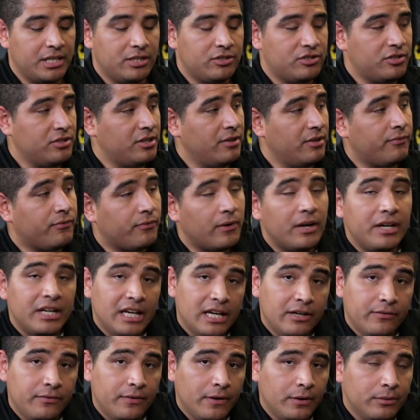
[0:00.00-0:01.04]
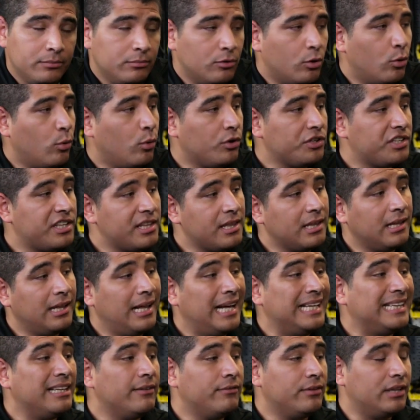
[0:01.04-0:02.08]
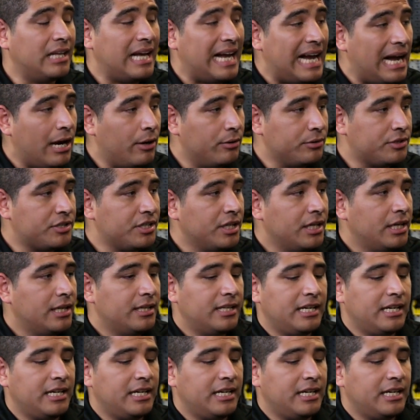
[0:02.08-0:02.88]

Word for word: into the front headphone or to the line level out,